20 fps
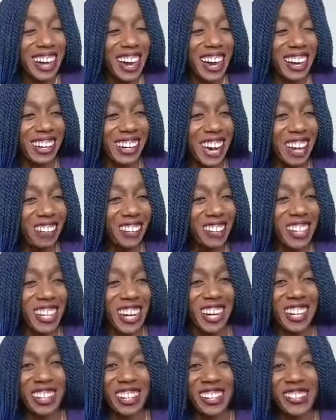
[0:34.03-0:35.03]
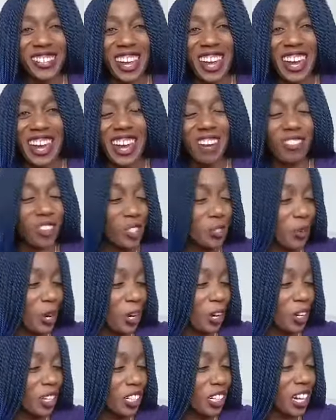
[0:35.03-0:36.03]
Okay, I'm sharing this. Hey, I'm Rosemary
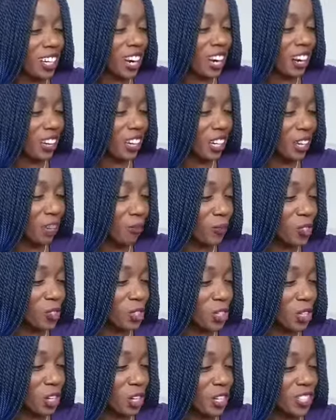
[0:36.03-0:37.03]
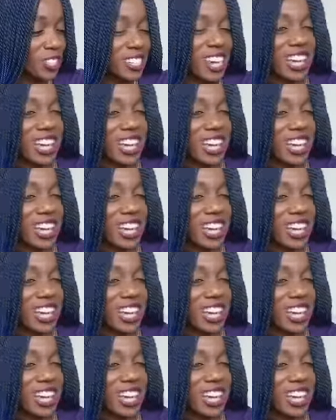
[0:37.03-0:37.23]
Nonny Knight, RNK for short,